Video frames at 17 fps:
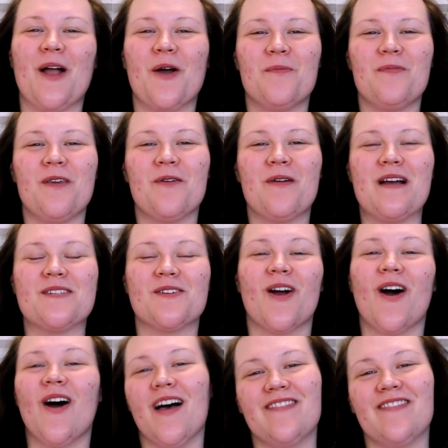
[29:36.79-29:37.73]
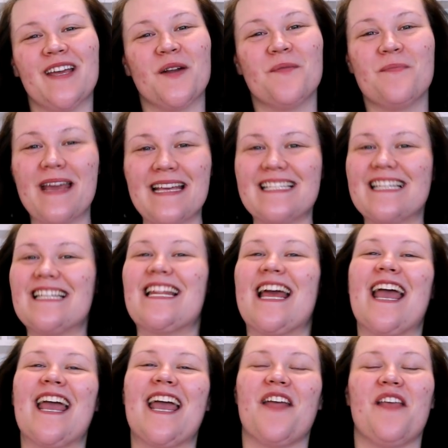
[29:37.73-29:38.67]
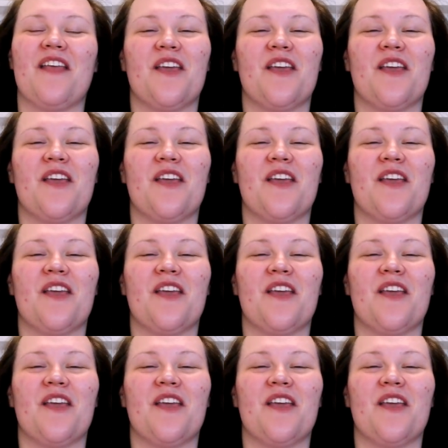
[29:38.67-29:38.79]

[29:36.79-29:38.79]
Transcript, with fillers: I hope that you guys are all having an amazing day and